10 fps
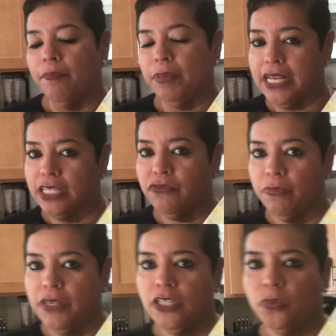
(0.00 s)
Because from
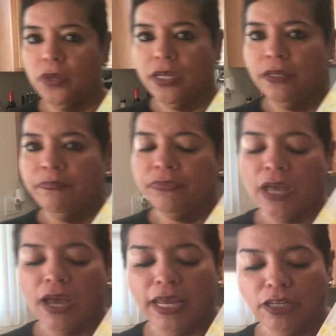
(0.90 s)
this one,
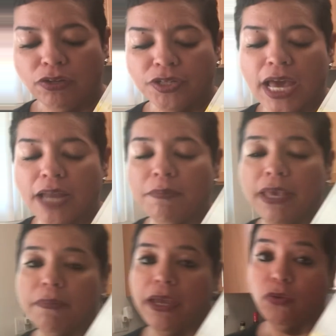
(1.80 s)
I learned how to
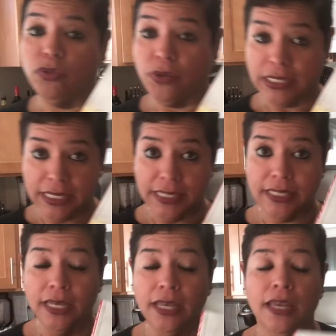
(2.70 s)
make my own dressings.